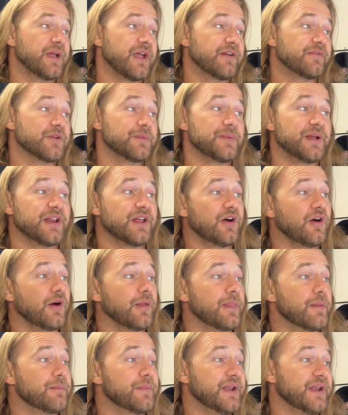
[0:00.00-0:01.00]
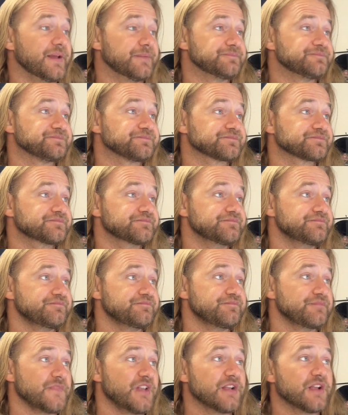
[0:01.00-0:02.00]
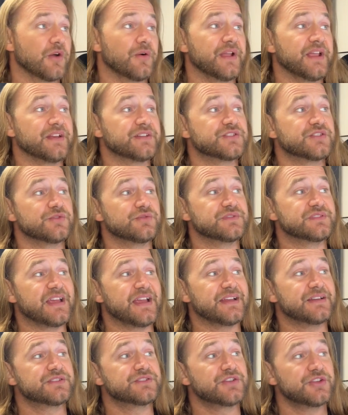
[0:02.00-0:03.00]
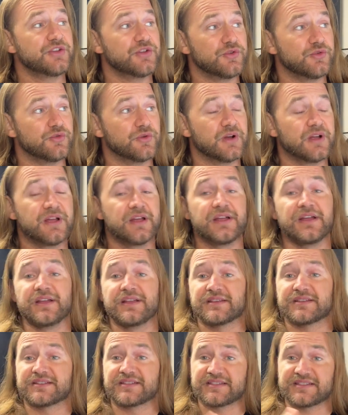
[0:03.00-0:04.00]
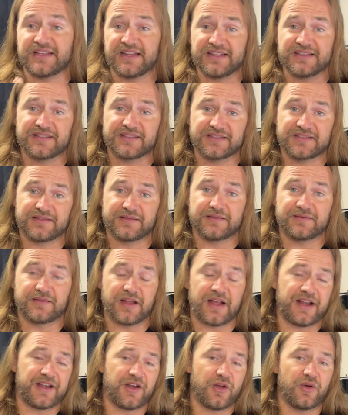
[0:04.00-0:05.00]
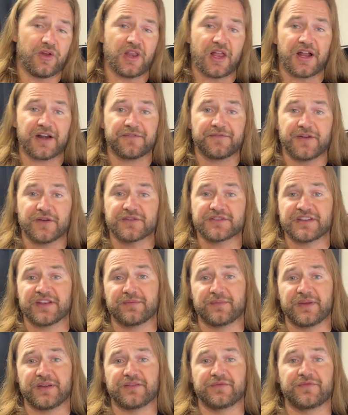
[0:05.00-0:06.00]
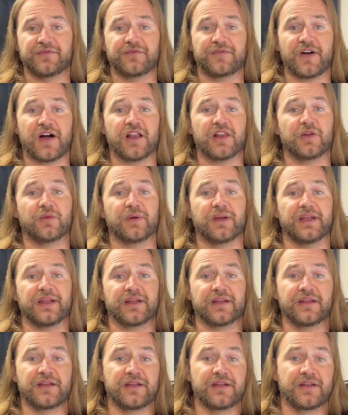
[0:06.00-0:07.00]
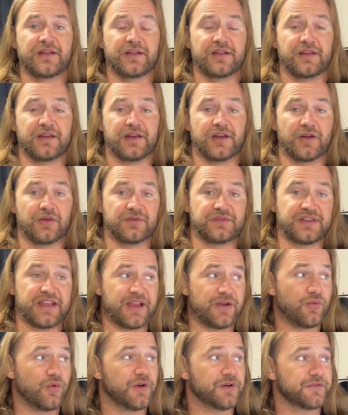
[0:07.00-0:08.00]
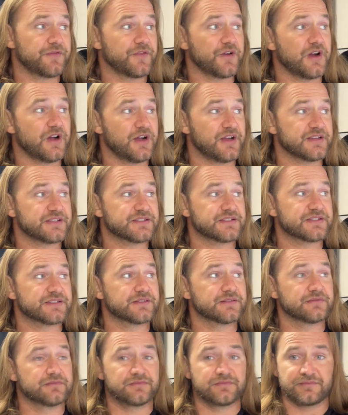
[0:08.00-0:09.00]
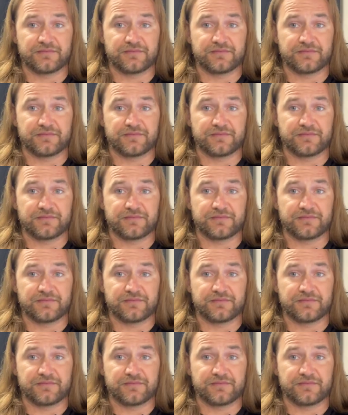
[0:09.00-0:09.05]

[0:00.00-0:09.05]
every minute on the minute. Going into day 2, since I know a lot of folks have been following, you know, day 1 for us